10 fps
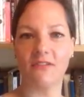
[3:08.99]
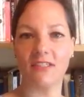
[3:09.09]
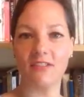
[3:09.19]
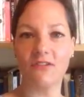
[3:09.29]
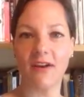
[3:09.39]

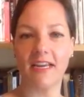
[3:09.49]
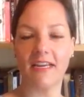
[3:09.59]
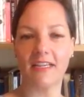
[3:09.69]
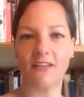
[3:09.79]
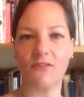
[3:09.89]
the
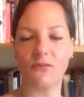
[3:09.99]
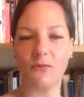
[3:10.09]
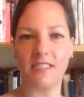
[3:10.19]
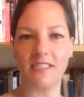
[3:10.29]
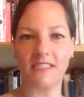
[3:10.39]
strength, for the
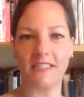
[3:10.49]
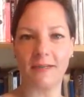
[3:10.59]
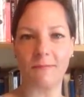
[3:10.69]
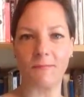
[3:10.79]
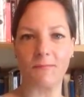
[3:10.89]

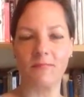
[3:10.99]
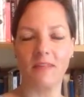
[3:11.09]
wisdom,